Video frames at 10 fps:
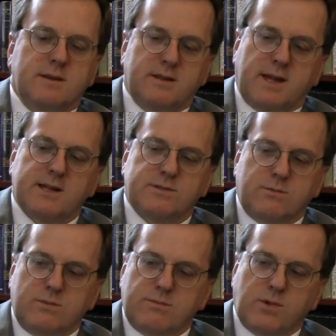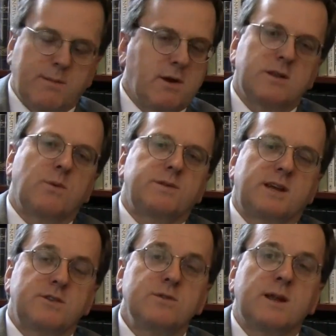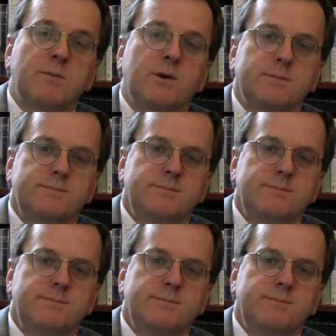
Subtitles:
and that's primarily what they do anymore.